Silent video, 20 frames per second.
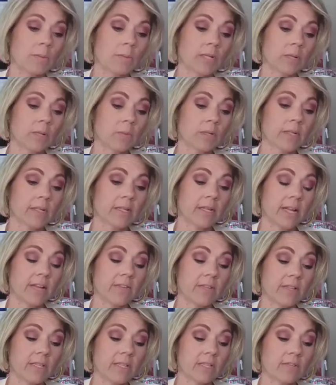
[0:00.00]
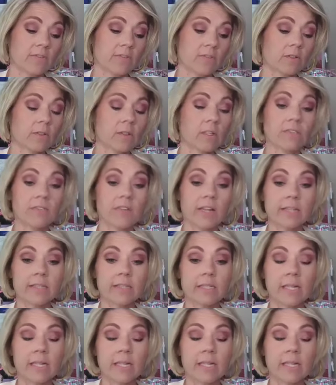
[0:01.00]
But I want it to have its full effect